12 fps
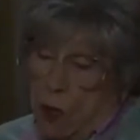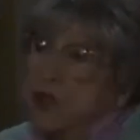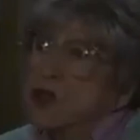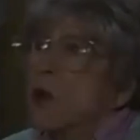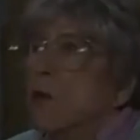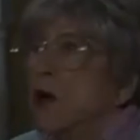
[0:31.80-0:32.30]
Would
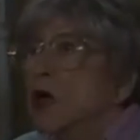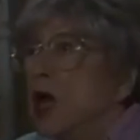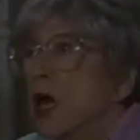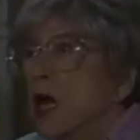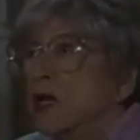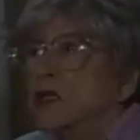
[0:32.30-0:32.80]
someone
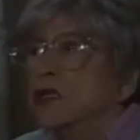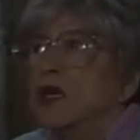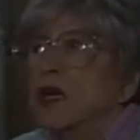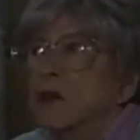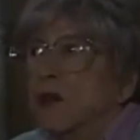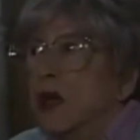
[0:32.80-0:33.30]
care to
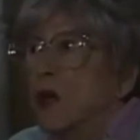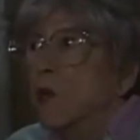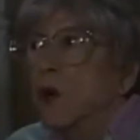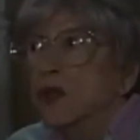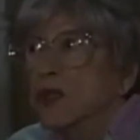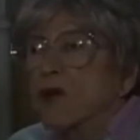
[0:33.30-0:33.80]
tell me
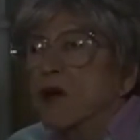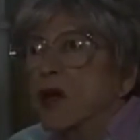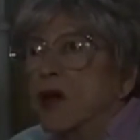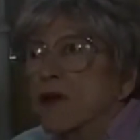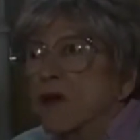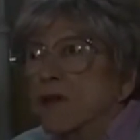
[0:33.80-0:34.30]
what's
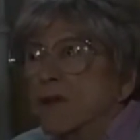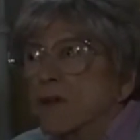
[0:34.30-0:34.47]
going on?